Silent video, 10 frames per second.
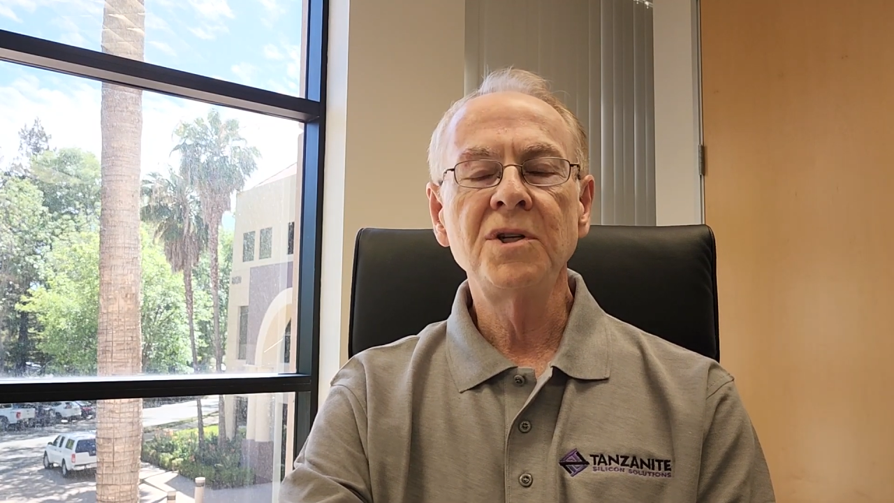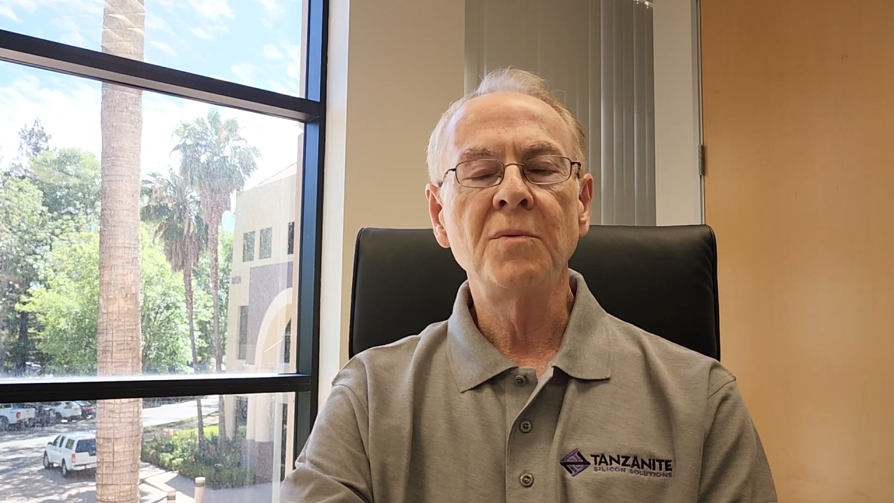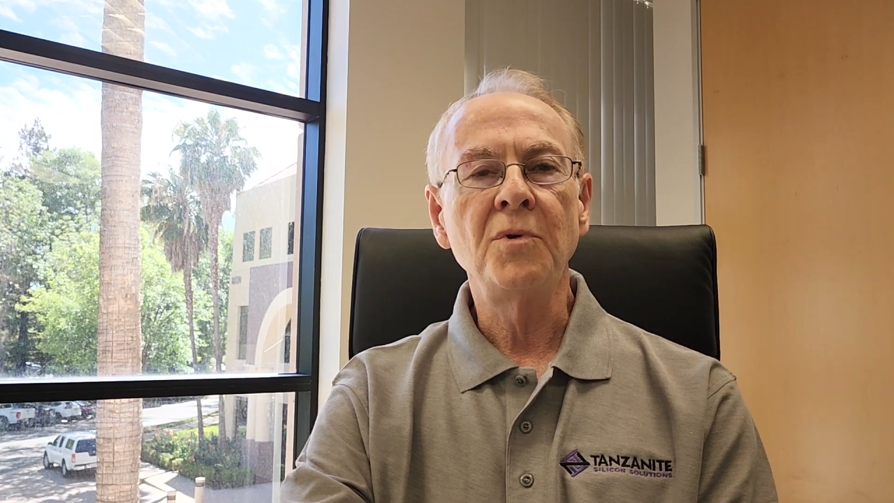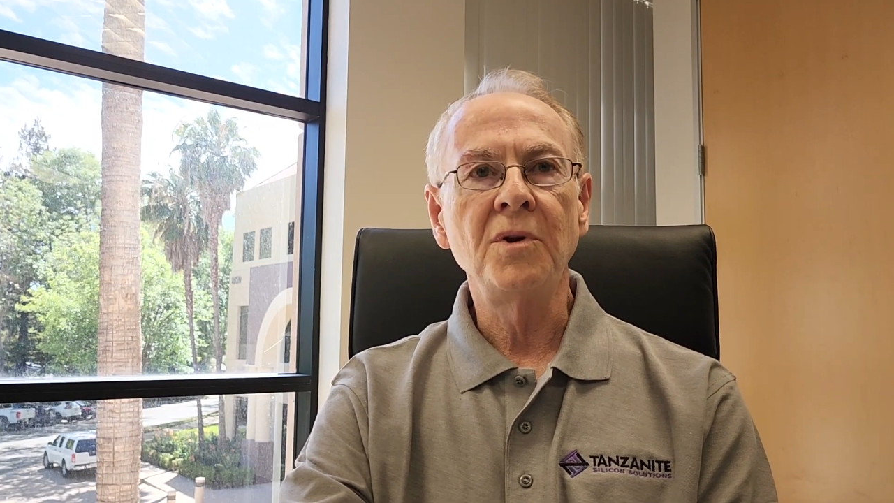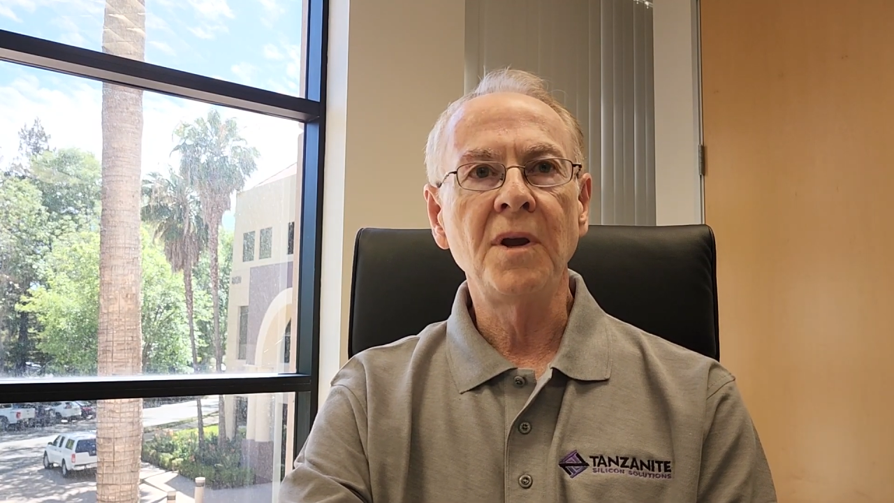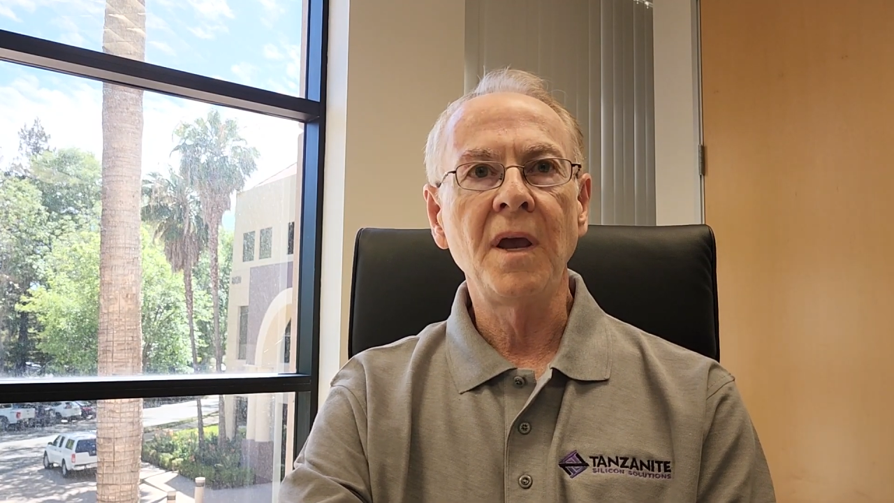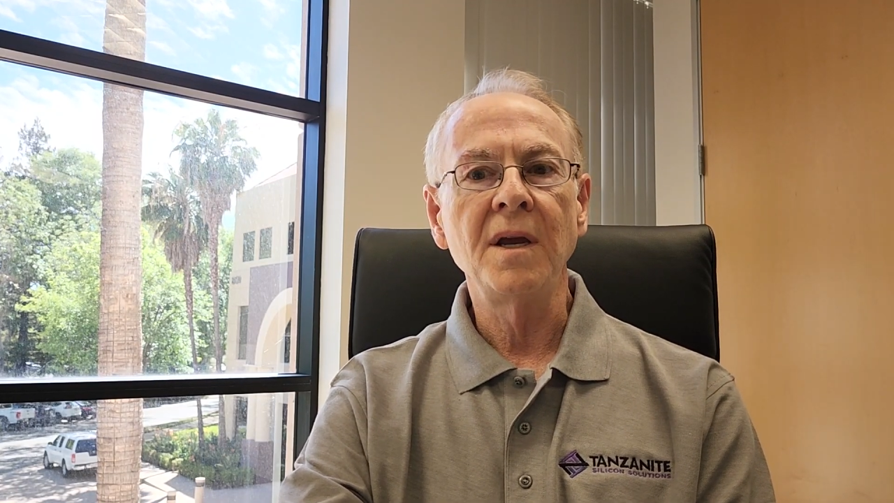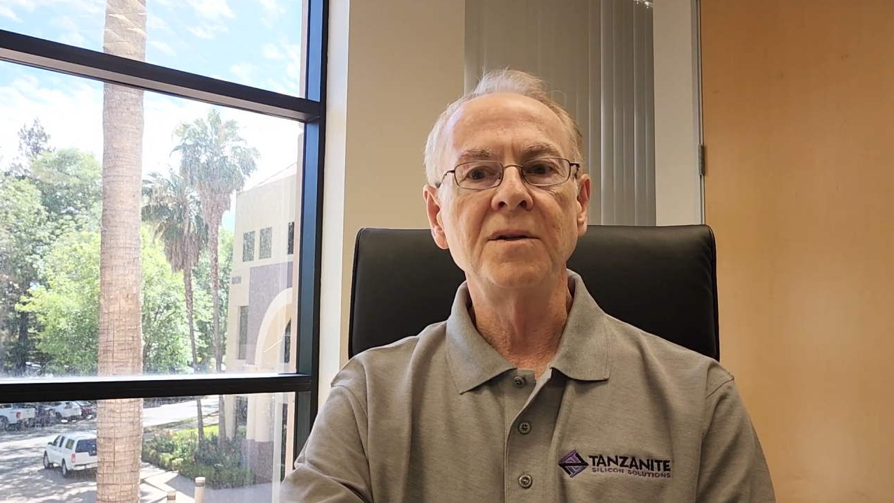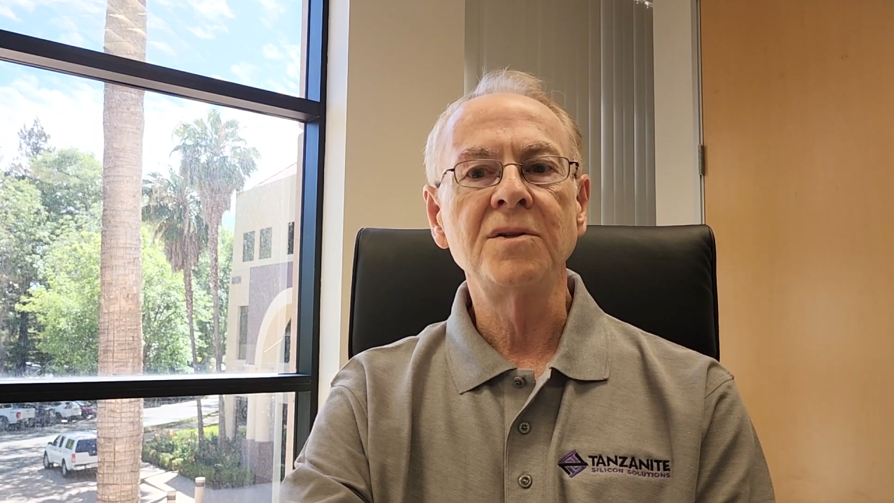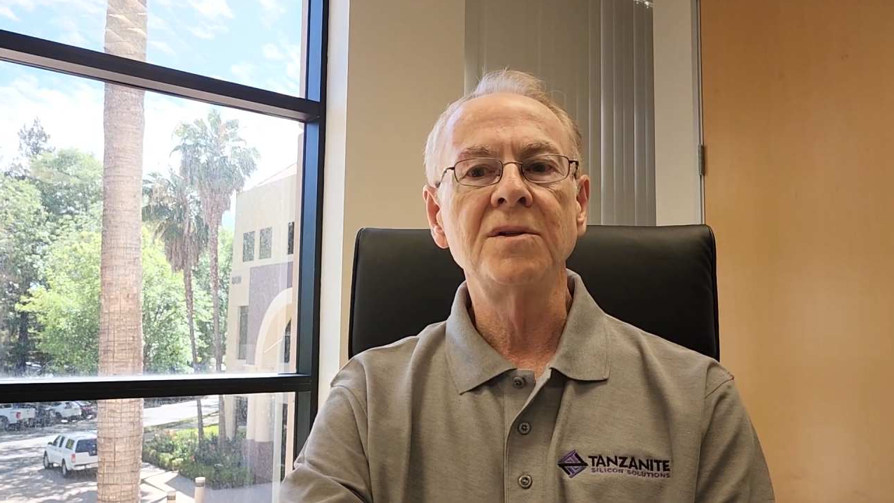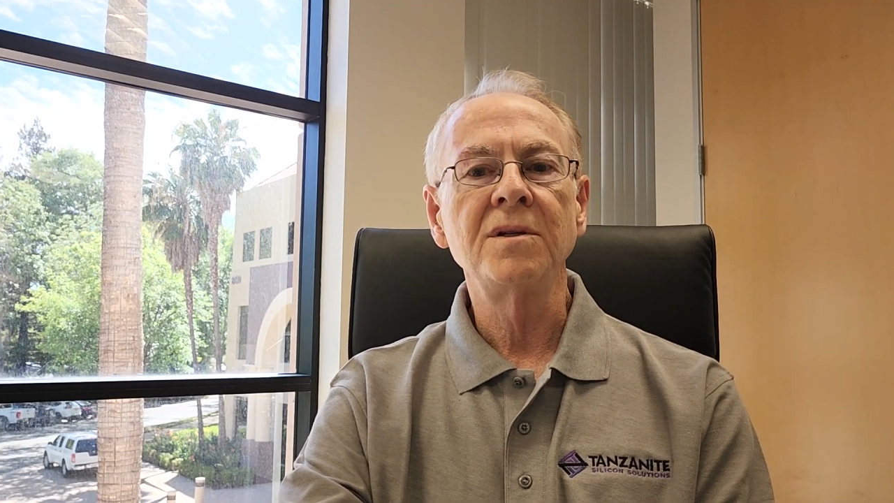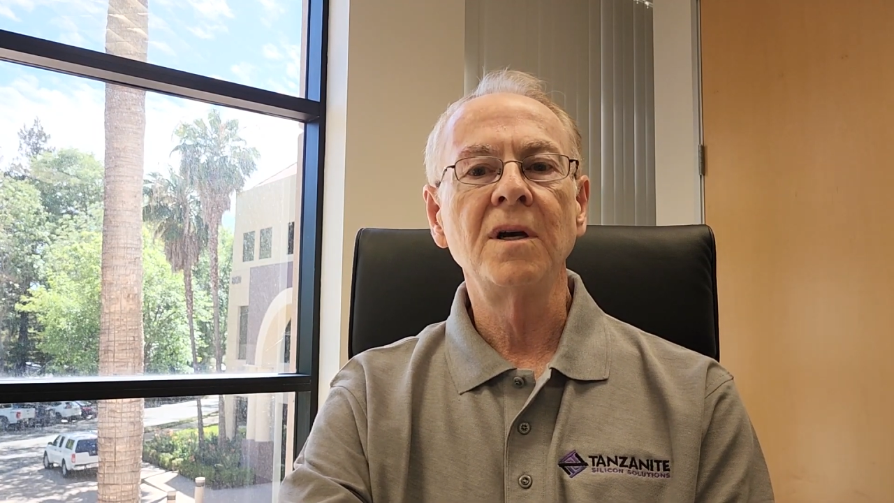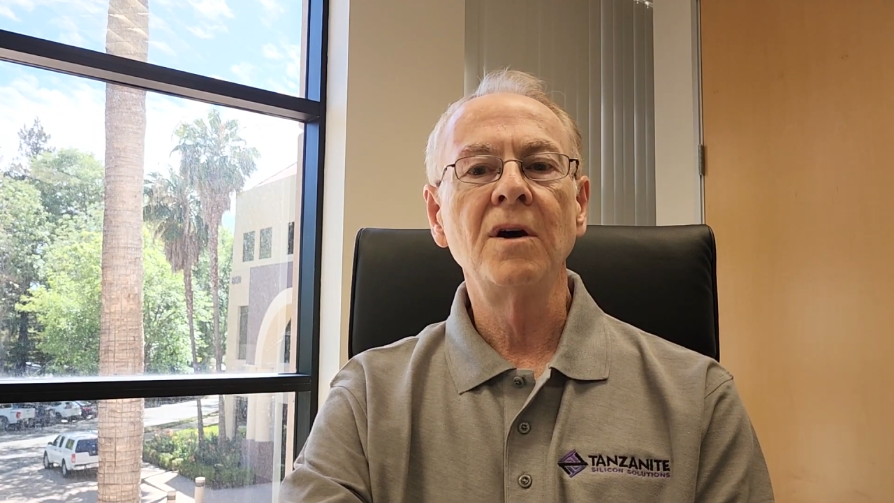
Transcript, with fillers: communicates